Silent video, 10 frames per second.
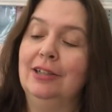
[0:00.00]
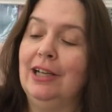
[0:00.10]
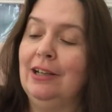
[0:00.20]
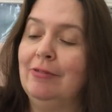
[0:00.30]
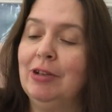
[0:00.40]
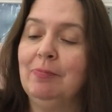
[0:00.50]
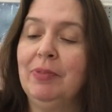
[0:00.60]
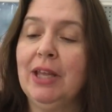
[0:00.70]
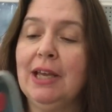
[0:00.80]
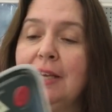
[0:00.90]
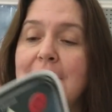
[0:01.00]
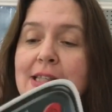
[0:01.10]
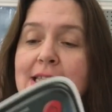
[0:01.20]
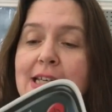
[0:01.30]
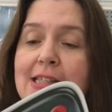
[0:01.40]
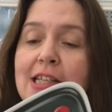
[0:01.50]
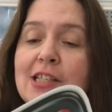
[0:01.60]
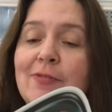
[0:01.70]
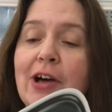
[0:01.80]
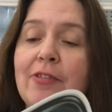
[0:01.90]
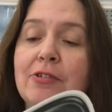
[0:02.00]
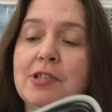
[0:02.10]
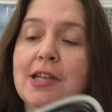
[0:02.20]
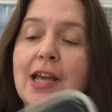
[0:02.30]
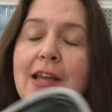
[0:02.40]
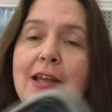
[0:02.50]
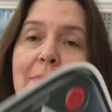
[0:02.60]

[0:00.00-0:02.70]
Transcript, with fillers: I love it. And it says, "It's Father's Day.